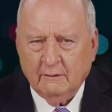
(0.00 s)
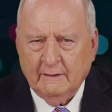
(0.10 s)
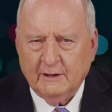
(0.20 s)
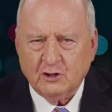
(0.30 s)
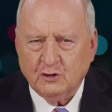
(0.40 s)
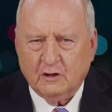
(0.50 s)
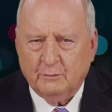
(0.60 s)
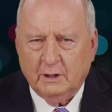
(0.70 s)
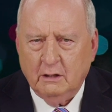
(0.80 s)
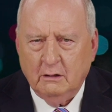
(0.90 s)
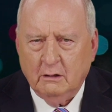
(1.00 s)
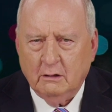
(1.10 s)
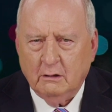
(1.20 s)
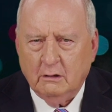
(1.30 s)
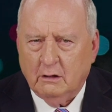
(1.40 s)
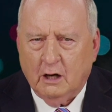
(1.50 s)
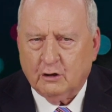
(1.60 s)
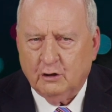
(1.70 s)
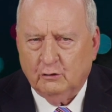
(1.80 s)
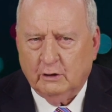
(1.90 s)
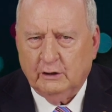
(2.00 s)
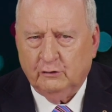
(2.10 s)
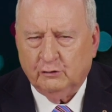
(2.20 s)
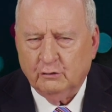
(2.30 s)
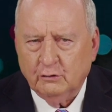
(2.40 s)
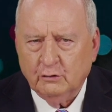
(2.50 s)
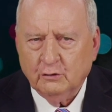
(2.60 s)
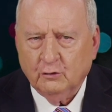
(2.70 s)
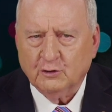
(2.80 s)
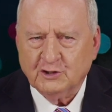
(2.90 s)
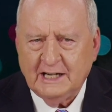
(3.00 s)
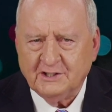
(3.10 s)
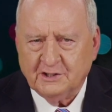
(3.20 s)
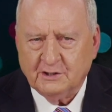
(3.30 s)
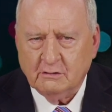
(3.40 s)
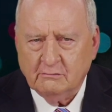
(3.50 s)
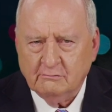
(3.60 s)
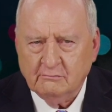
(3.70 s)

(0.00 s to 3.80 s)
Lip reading: then there should have been no coolings or stasis.